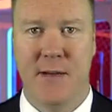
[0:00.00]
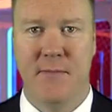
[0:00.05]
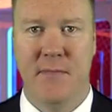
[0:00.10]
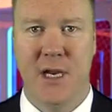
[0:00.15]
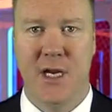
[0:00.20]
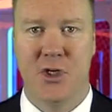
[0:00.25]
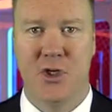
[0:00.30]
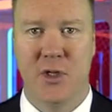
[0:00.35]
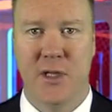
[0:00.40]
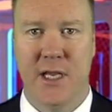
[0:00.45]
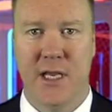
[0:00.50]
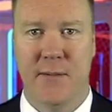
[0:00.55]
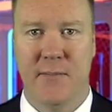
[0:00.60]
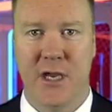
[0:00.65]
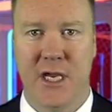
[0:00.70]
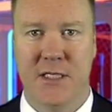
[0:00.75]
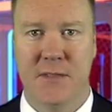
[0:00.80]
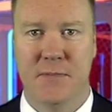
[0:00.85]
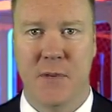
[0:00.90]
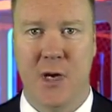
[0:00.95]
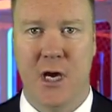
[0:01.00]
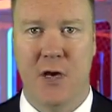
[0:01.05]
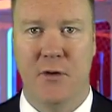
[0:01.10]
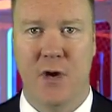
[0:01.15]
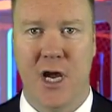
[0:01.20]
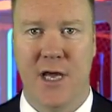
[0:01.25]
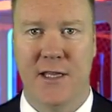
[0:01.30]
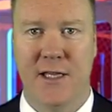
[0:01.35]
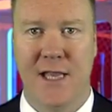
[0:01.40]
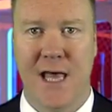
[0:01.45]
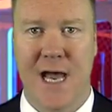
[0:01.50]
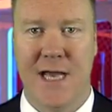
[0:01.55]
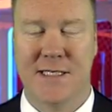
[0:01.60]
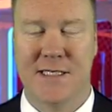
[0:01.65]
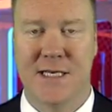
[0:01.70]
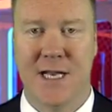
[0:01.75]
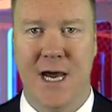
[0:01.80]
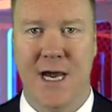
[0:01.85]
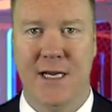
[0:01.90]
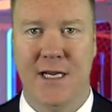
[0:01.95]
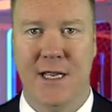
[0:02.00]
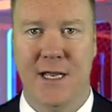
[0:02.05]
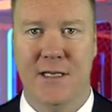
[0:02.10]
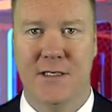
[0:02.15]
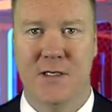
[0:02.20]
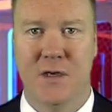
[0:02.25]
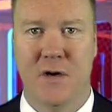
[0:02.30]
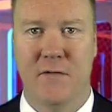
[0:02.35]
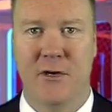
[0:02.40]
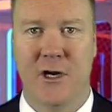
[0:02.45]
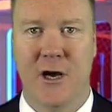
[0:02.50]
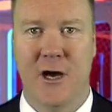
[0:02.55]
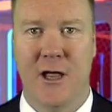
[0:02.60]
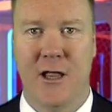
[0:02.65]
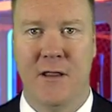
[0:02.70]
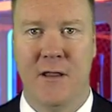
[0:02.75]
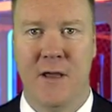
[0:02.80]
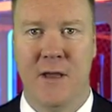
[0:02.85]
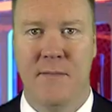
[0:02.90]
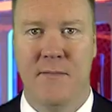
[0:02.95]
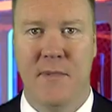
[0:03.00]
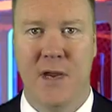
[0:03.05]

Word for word: Major League Baseball run the last nine days overall,